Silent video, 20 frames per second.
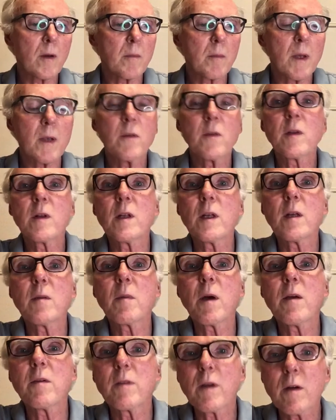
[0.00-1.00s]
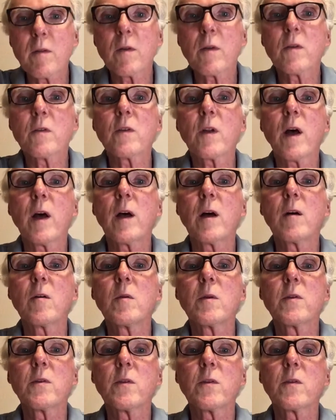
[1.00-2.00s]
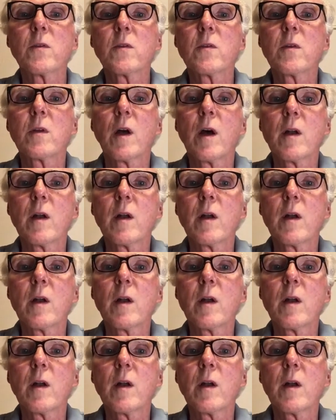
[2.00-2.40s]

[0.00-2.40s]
basically in my favorite style, which is